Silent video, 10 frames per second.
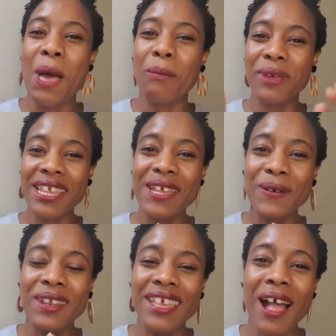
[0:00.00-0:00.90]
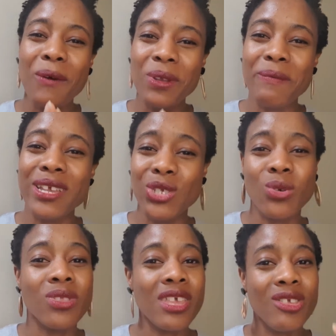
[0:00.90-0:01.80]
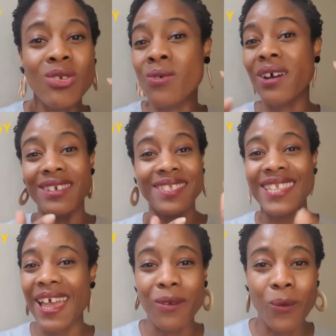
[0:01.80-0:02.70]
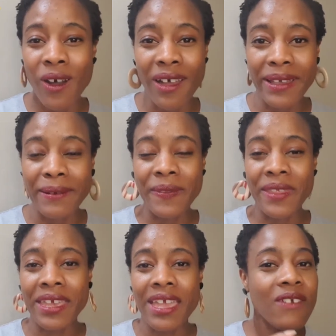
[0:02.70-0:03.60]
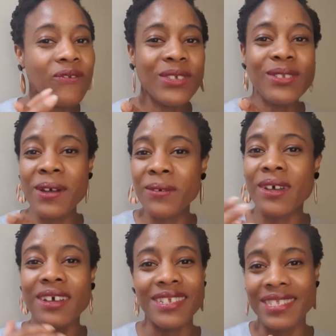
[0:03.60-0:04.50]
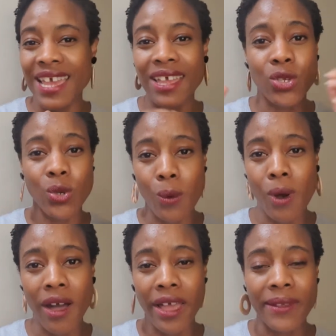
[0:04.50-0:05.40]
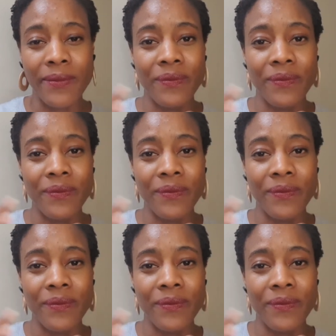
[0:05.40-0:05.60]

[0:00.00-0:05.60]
But equally, I want to make sure that you understand why. If you don't understand your why,